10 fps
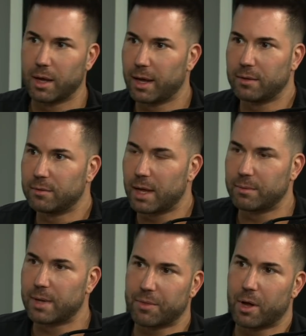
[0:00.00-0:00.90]
And
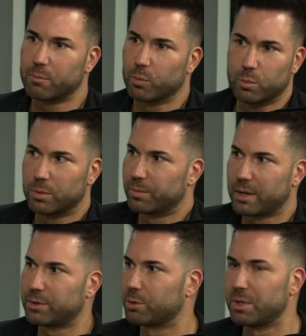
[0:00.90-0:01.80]
then I thought, well,
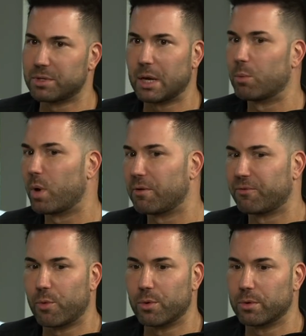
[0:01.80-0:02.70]
that should be the same way
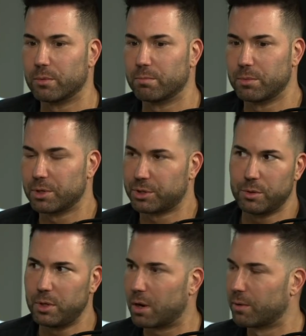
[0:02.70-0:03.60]
for the
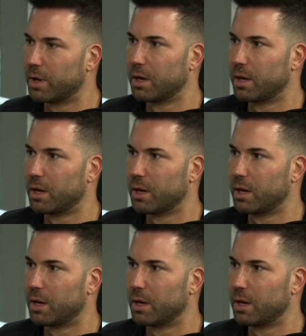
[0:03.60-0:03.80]
studio.